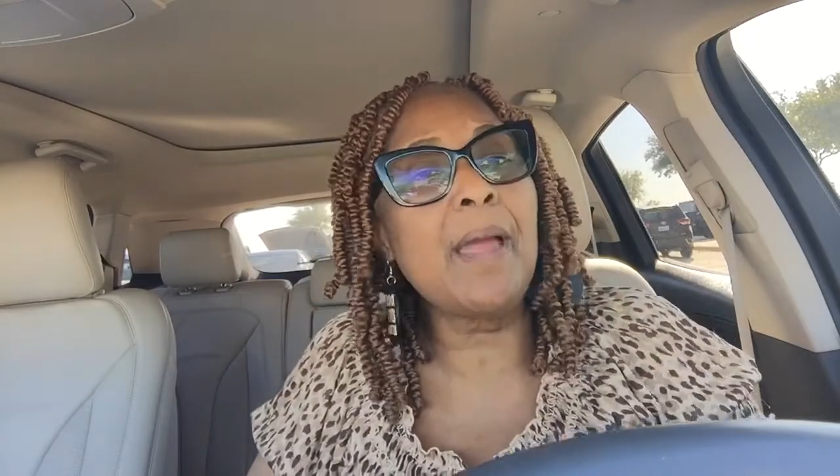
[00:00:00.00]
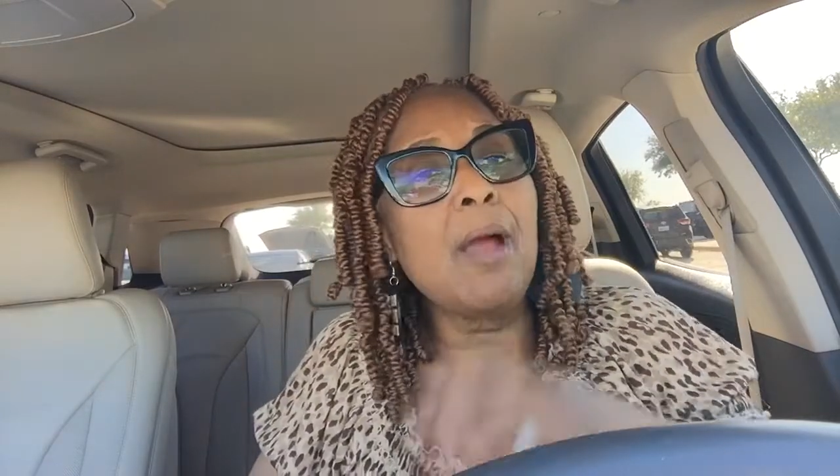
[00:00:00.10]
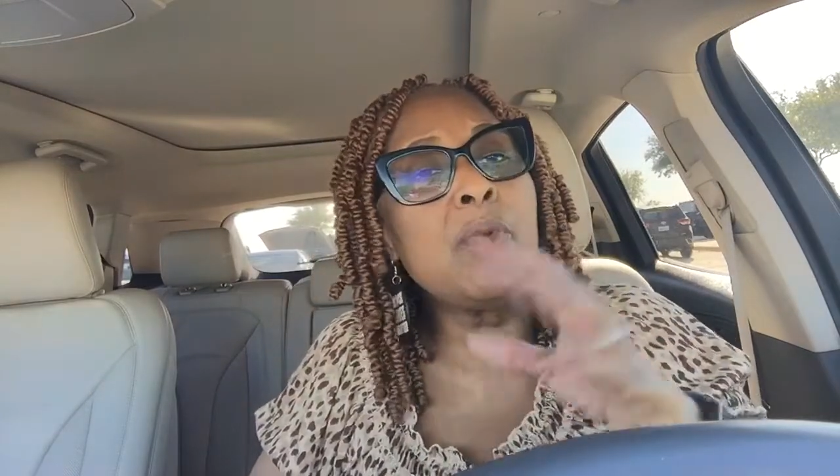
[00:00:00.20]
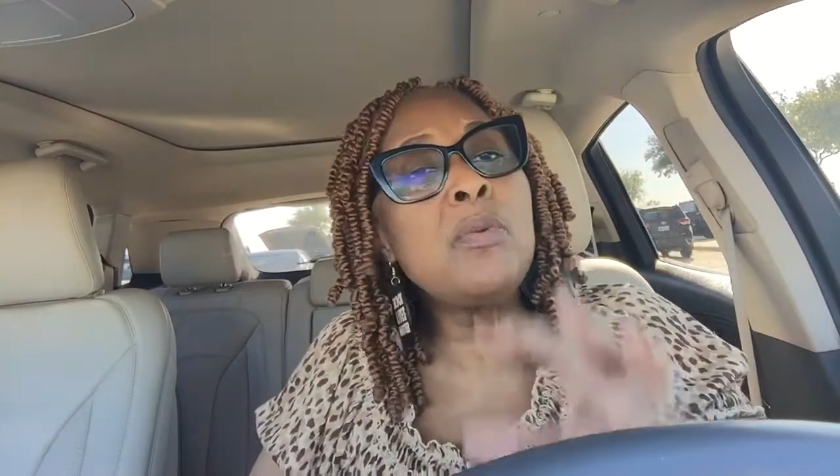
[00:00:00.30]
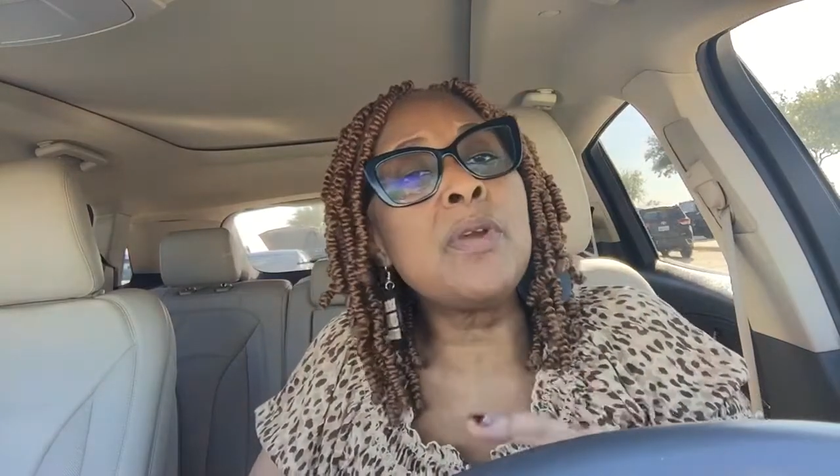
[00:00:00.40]

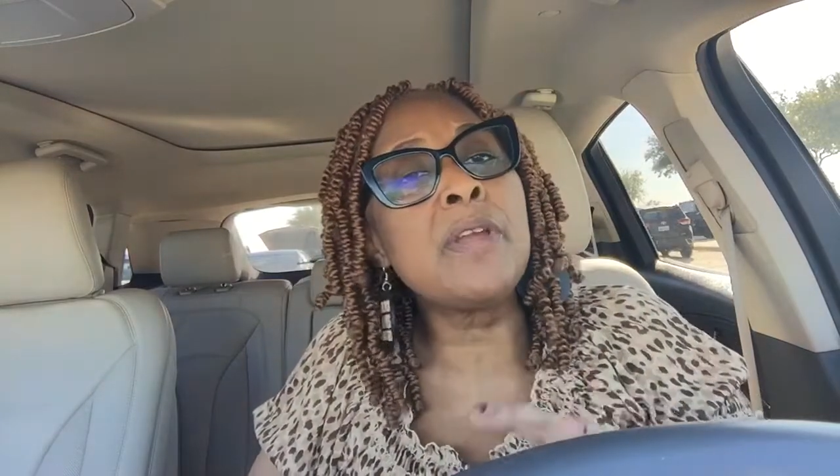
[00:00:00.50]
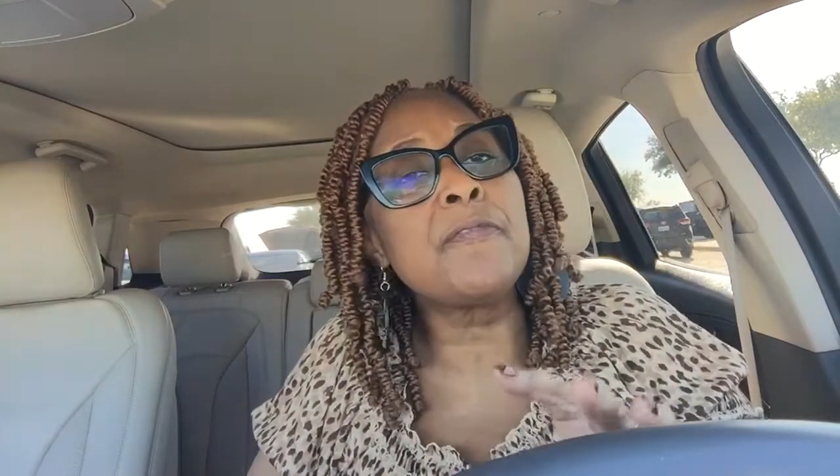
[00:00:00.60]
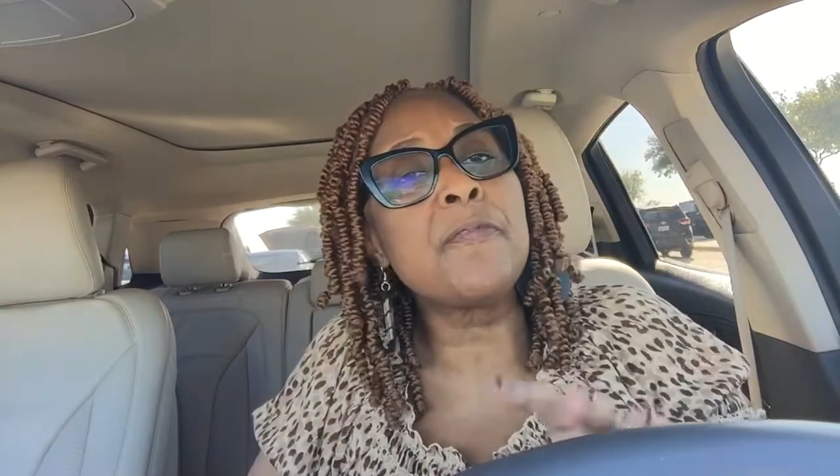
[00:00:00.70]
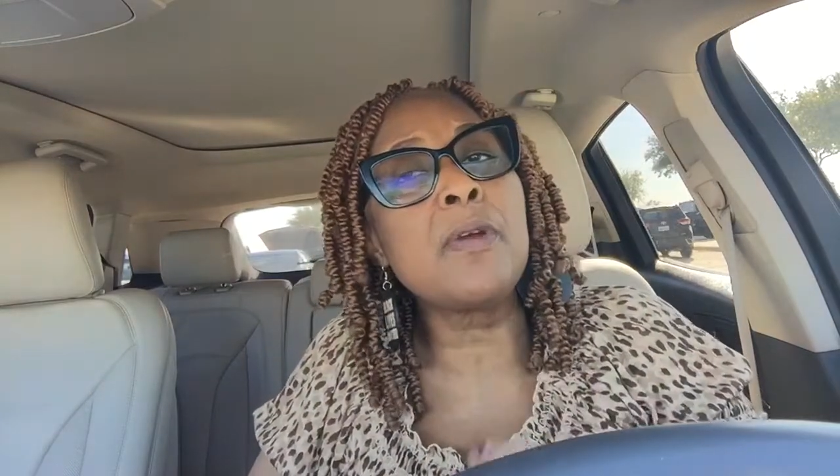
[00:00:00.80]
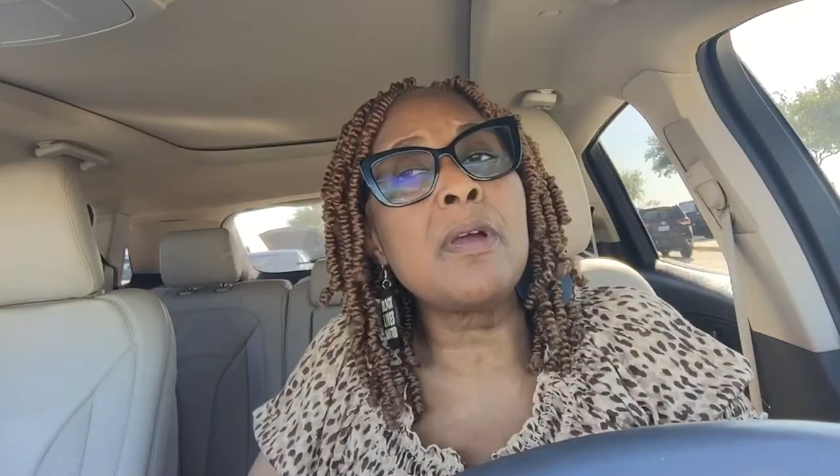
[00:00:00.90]
how we
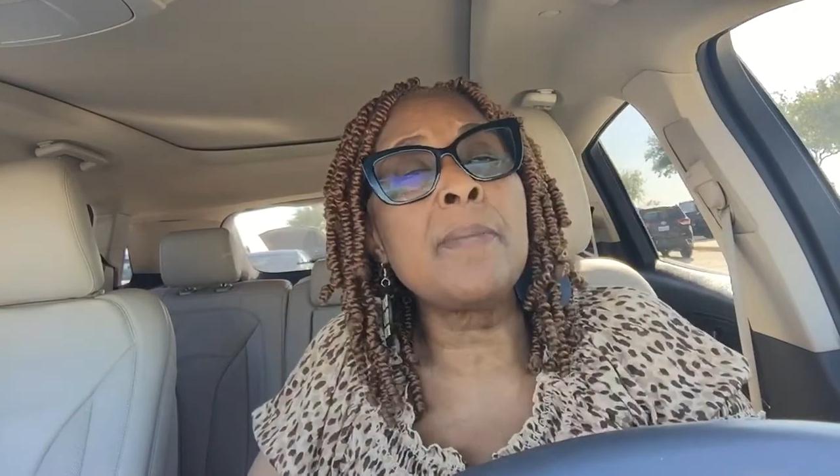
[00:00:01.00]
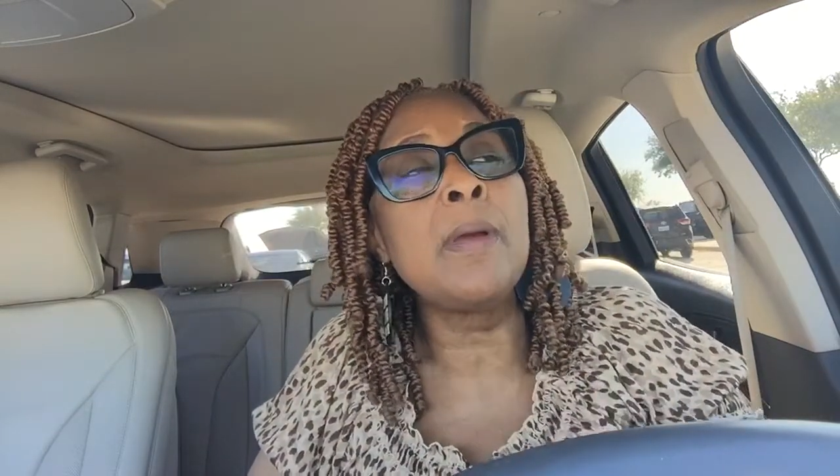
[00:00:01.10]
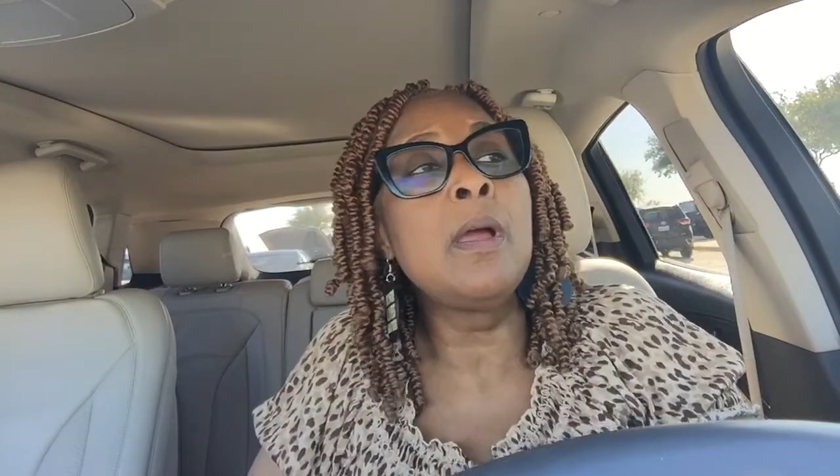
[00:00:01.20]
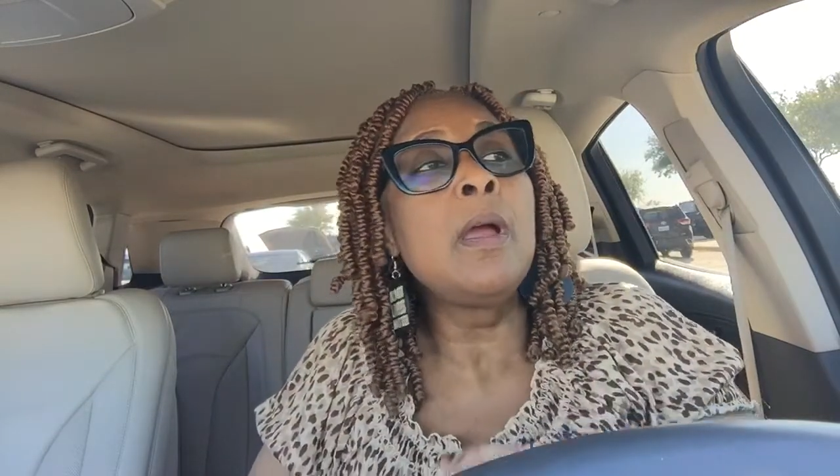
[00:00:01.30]
went from,